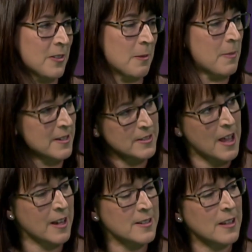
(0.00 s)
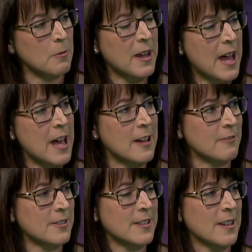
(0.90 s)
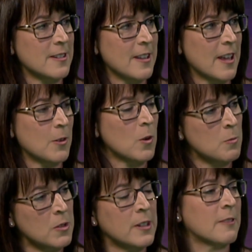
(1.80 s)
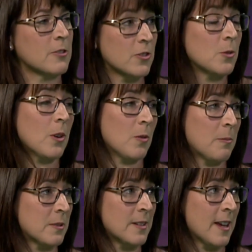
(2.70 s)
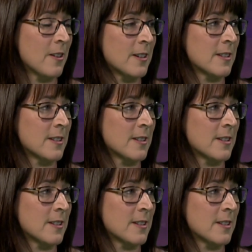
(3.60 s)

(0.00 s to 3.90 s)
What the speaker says: The best science that we have says that hormone levels do go up and down,